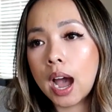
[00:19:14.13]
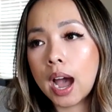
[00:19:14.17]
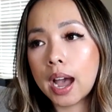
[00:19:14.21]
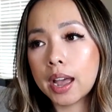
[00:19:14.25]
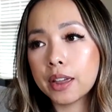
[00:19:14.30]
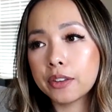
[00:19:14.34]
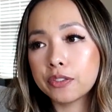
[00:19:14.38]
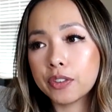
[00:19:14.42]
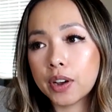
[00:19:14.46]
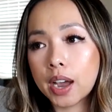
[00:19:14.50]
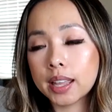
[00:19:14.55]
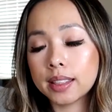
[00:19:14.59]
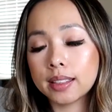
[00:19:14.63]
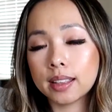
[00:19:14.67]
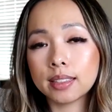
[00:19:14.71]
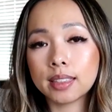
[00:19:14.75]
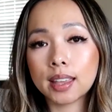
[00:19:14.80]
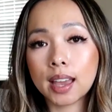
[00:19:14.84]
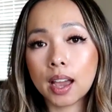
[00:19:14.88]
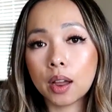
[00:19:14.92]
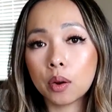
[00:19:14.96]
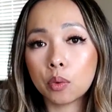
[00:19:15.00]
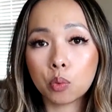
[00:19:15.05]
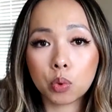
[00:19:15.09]
I find that
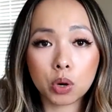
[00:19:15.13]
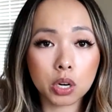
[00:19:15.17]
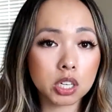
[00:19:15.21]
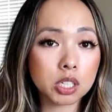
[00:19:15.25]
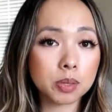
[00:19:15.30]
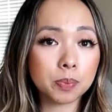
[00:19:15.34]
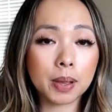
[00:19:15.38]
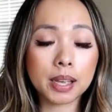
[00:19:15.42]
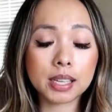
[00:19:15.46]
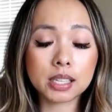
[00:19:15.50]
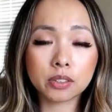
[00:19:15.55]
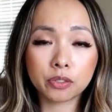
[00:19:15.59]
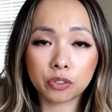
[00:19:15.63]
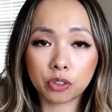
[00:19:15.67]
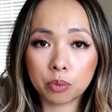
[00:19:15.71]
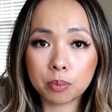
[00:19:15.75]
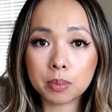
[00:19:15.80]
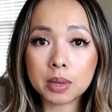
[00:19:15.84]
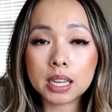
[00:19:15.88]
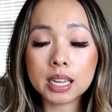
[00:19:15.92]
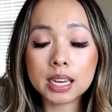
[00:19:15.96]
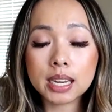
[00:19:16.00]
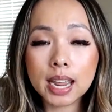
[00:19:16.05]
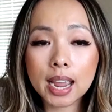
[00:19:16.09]
that works best for
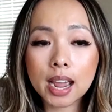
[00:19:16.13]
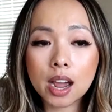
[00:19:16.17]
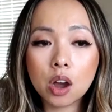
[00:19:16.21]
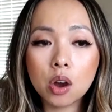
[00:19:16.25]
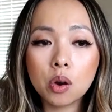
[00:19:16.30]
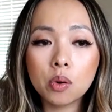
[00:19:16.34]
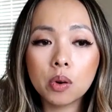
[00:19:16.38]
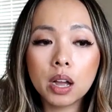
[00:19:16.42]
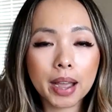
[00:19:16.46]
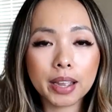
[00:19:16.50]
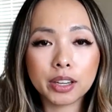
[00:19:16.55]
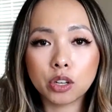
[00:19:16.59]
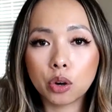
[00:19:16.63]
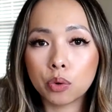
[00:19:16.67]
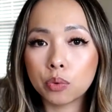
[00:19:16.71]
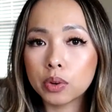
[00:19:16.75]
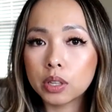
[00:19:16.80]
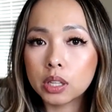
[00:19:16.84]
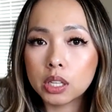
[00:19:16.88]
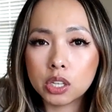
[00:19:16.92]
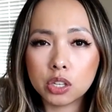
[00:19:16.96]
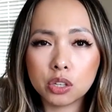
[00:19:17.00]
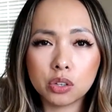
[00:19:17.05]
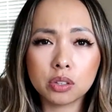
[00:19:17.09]
me now. I don't
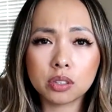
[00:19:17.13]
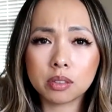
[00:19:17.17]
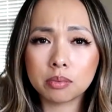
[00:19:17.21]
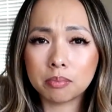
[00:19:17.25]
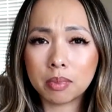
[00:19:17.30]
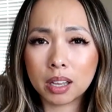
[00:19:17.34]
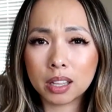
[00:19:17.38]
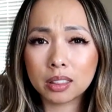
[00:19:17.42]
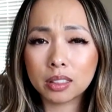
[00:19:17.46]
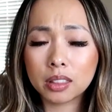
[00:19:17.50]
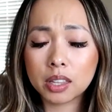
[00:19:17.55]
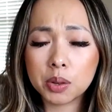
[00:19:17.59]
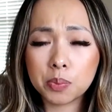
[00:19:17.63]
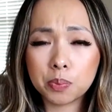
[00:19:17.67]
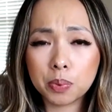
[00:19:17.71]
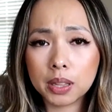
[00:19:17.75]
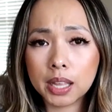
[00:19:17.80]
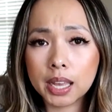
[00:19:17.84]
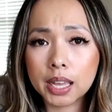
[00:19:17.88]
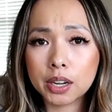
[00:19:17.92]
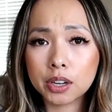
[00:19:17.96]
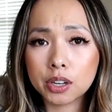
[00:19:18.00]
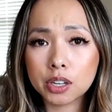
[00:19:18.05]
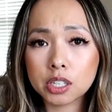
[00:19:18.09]
really use monthly
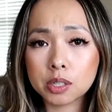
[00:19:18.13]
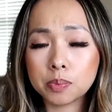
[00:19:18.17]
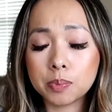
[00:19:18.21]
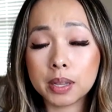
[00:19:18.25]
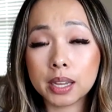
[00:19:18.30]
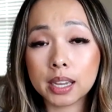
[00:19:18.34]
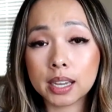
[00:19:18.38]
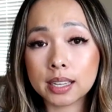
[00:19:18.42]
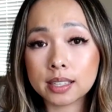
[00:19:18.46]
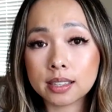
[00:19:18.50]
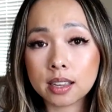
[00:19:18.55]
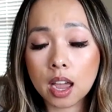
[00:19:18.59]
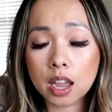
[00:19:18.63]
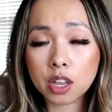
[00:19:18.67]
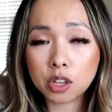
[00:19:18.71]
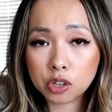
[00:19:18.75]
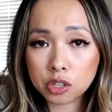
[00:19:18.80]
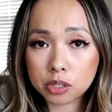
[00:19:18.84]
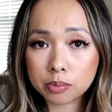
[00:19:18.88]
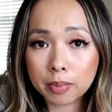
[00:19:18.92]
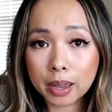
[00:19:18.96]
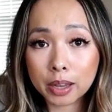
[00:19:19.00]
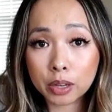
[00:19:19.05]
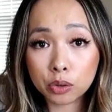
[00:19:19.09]
planners because I
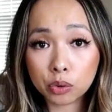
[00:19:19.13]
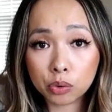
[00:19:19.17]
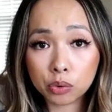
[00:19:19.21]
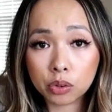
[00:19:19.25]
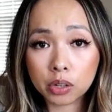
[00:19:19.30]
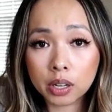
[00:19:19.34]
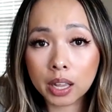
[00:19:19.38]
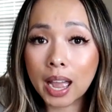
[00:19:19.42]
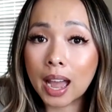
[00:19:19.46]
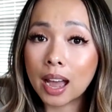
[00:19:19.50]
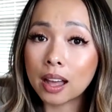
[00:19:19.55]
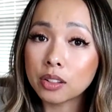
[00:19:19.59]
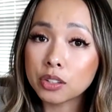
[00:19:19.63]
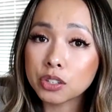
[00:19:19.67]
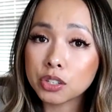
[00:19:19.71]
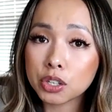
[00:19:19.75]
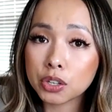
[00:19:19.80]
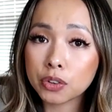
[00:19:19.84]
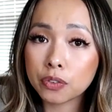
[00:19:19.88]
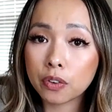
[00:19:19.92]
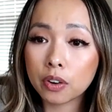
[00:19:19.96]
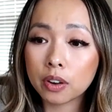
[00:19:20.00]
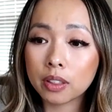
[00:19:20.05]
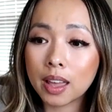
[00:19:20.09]
use my Google
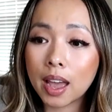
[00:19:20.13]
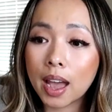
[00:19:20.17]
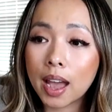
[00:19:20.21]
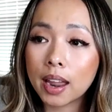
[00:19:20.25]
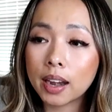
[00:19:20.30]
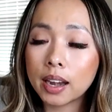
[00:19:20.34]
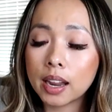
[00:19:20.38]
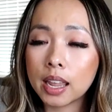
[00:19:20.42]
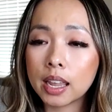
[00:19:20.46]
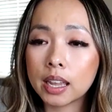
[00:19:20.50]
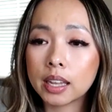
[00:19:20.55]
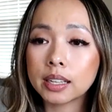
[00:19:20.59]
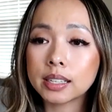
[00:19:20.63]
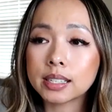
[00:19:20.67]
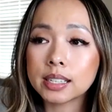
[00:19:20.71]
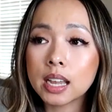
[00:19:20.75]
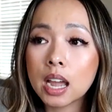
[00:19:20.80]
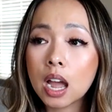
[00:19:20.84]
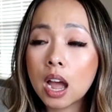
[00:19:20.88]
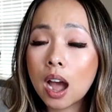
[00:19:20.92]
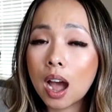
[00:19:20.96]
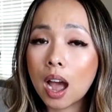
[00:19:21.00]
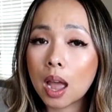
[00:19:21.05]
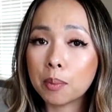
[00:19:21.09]
Calendar for that, and
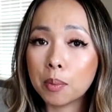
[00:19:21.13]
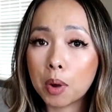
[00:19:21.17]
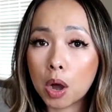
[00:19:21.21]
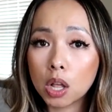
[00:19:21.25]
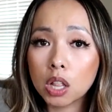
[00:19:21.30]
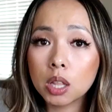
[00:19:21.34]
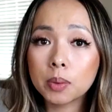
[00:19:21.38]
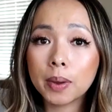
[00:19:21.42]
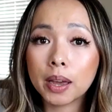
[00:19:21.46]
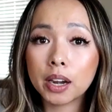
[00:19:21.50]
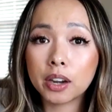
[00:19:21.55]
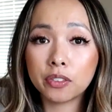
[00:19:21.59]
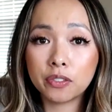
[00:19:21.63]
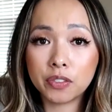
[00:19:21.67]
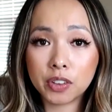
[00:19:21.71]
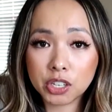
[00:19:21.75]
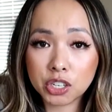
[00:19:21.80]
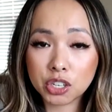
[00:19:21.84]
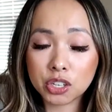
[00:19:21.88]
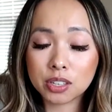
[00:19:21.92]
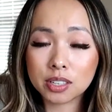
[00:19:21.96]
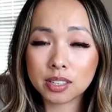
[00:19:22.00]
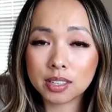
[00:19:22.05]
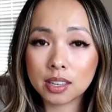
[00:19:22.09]
I'm all about
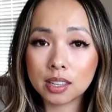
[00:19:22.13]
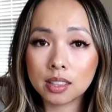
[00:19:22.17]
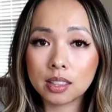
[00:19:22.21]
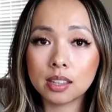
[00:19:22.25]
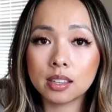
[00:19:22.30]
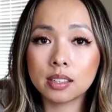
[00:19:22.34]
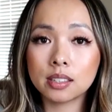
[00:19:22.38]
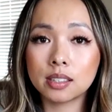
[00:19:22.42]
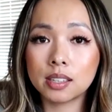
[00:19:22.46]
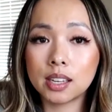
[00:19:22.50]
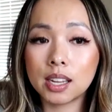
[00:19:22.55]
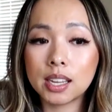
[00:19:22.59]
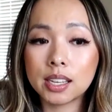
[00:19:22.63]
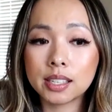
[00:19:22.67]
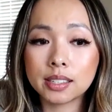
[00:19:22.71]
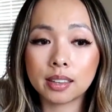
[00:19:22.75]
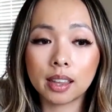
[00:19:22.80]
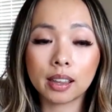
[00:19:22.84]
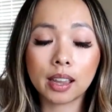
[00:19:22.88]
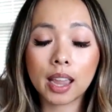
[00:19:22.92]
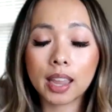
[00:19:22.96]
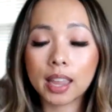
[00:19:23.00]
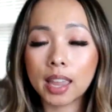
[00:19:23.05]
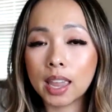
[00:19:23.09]
efficiency these days.
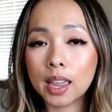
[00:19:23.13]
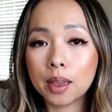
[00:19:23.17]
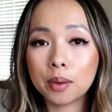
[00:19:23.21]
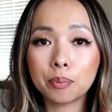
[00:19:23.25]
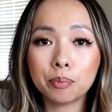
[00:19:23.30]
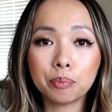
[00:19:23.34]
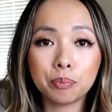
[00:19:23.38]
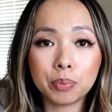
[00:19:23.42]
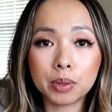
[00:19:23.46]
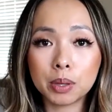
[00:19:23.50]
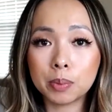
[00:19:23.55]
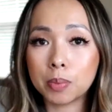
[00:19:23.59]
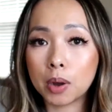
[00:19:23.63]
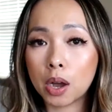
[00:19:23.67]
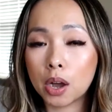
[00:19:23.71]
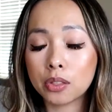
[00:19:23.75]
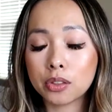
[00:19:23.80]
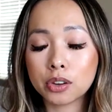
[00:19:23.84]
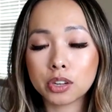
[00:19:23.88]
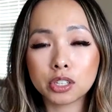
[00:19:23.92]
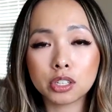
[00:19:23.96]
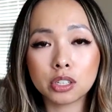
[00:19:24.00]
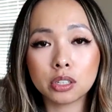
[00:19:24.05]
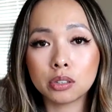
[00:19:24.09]
Like, I can't be
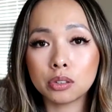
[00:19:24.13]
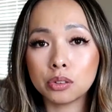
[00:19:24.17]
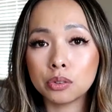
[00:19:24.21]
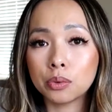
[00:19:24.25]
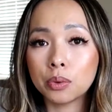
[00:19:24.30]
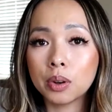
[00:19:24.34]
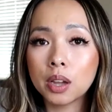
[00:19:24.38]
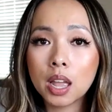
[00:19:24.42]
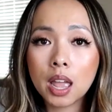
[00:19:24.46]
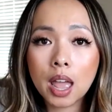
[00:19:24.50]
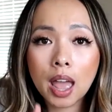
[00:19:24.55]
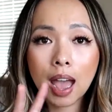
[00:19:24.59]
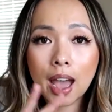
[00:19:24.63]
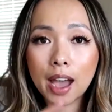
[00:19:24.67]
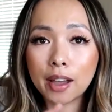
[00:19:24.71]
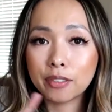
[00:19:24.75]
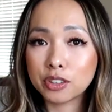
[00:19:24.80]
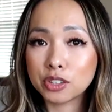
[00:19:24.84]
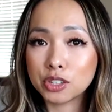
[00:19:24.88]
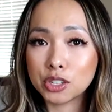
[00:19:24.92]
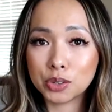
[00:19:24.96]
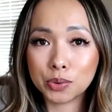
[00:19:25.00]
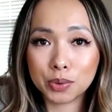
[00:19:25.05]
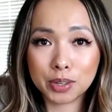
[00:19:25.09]
bothered to have
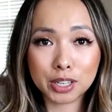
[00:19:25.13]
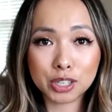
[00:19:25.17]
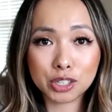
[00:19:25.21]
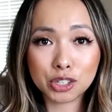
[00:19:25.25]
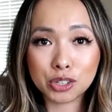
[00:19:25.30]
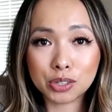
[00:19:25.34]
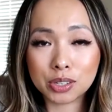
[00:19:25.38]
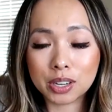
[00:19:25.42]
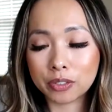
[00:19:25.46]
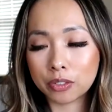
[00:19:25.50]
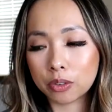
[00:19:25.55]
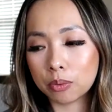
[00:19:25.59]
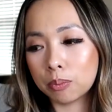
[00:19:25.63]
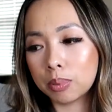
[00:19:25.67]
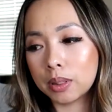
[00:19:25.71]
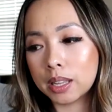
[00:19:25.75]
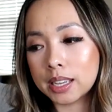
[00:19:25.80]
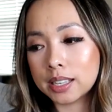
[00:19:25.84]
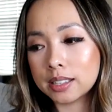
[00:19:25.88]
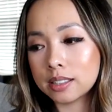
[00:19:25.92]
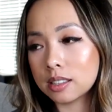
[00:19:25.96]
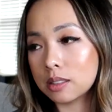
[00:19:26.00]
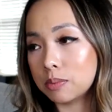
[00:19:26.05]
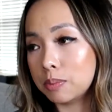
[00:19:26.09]
to do it in 2 different
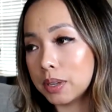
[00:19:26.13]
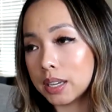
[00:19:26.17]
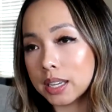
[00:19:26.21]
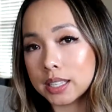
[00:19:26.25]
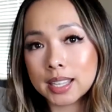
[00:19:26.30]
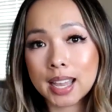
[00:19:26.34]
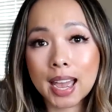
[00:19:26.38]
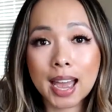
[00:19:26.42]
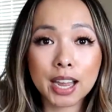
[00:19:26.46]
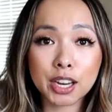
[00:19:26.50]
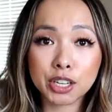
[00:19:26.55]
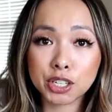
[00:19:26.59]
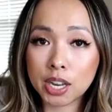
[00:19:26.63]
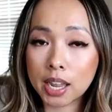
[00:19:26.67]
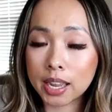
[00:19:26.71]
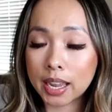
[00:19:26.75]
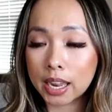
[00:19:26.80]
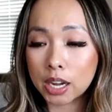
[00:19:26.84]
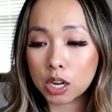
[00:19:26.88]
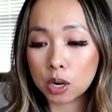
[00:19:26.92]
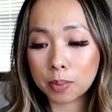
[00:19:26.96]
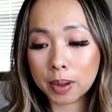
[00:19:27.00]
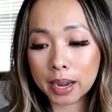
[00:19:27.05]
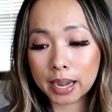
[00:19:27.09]
places because hashtag
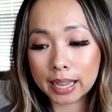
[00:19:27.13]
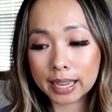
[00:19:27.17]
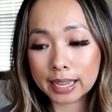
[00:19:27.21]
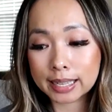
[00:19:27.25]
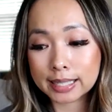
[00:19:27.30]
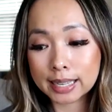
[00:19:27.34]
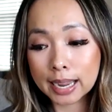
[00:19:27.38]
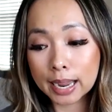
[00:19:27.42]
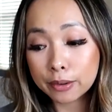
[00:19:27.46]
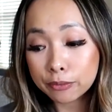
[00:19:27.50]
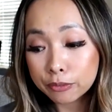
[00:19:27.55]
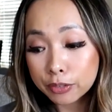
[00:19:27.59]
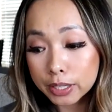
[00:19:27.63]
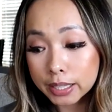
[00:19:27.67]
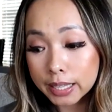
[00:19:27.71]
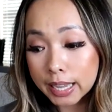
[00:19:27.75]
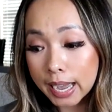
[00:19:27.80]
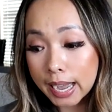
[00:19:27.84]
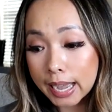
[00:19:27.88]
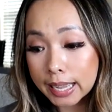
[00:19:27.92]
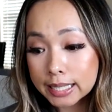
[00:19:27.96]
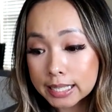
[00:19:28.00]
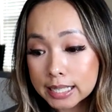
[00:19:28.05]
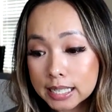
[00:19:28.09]
ain't nobody got time for
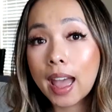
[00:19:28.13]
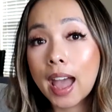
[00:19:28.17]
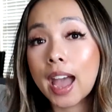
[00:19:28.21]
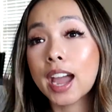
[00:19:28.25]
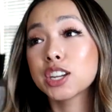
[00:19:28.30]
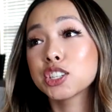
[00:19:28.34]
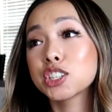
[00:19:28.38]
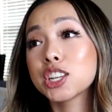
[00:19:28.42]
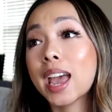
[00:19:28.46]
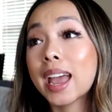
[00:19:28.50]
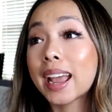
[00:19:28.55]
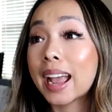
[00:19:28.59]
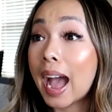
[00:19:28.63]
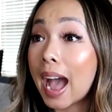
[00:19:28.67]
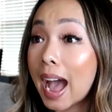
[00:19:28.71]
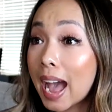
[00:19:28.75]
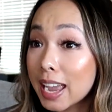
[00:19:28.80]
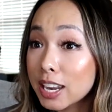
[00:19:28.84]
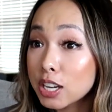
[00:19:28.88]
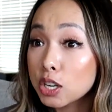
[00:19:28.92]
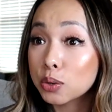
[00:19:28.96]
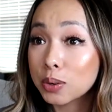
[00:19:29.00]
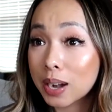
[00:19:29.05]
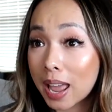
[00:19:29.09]
that. Hashtag
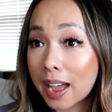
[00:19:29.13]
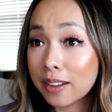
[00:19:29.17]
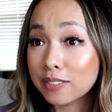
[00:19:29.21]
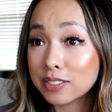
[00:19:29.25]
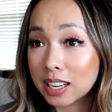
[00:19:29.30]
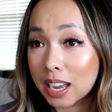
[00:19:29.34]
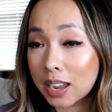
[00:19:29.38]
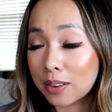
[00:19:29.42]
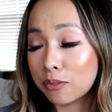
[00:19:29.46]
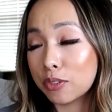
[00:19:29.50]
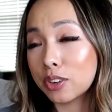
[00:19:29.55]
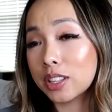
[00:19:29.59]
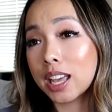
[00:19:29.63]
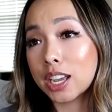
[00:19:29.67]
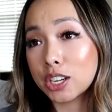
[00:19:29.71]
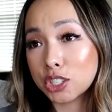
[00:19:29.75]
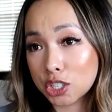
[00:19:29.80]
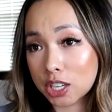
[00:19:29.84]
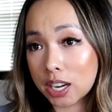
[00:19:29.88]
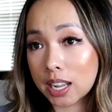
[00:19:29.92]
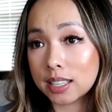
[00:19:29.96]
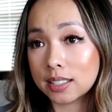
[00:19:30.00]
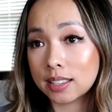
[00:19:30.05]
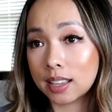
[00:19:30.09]
I don't have time for that,
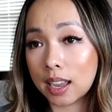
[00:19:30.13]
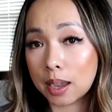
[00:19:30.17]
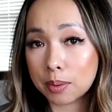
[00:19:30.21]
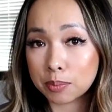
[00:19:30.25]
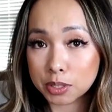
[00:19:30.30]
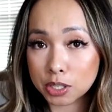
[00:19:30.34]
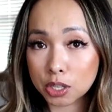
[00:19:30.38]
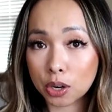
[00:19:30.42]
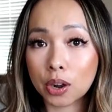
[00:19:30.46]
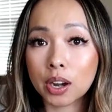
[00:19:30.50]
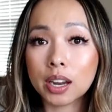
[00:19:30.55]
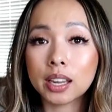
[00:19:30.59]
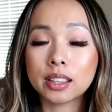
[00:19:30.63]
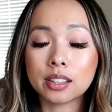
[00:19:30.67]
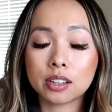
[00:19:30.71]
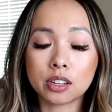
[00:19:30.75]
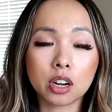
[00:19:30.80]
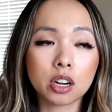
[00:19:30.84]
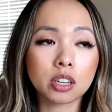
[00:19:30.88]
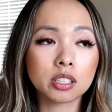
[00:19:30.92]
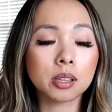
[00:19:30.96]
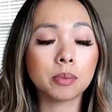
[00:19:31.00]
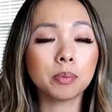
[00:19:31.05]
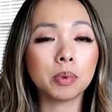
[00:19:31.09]
should I say. I'm sorry. There
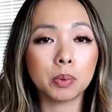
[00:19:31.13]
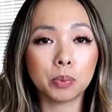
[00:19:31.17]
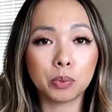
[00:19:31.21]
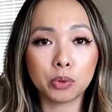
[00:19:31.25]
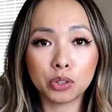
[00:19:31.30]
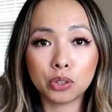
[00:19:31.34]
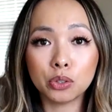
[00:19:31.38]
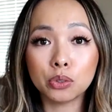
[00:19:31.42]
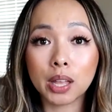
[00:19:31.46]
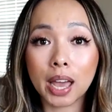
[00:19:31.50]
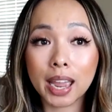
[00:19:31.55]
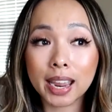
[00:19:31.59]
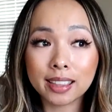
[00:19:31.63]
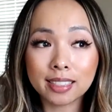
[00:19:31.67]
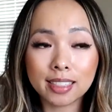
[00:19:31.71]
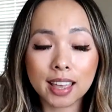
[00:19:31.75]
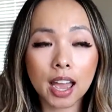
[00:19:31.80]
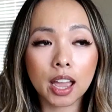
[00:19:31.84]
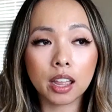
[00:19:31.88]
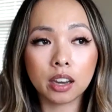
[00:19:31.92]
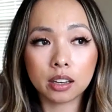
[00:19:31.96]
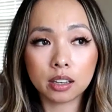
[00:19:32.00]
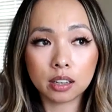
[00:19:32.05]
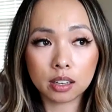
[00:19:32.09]
are some people who like
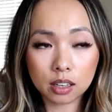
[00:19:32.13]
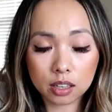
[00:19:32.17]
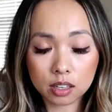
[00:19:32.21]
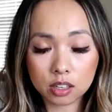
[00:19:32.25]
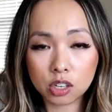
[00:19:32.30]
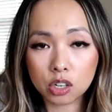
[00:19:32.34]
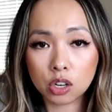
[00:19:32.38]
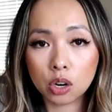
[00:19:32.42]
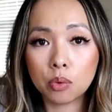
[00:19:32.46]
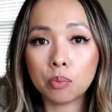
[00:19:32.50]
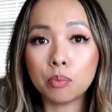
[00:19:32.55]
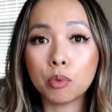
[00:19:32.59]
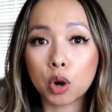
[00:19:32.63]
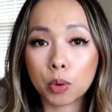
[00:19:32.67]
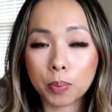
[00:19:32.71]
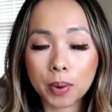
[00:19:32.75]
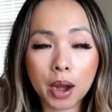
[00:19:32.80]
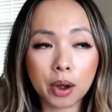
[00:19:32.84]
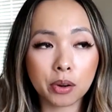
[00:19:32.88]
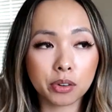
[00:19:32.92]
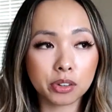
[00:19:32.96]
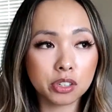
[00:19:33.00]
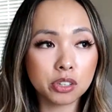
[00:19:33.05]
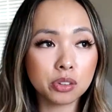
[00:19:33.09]
that, and you know, more
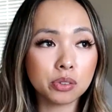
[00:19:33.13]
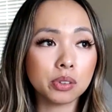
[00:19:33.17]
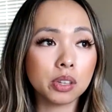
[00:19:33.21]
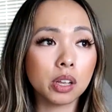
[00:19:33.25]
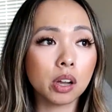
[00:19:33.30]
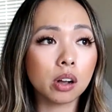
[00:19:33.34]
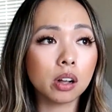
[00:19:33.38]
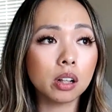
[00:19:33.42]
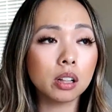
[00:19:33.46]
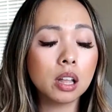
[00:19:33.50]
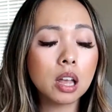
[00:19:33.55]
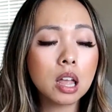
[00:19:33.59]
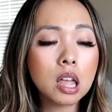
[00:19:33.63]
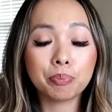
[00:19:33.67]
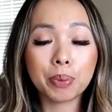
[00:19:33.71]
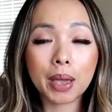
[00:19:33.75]
power to y'all.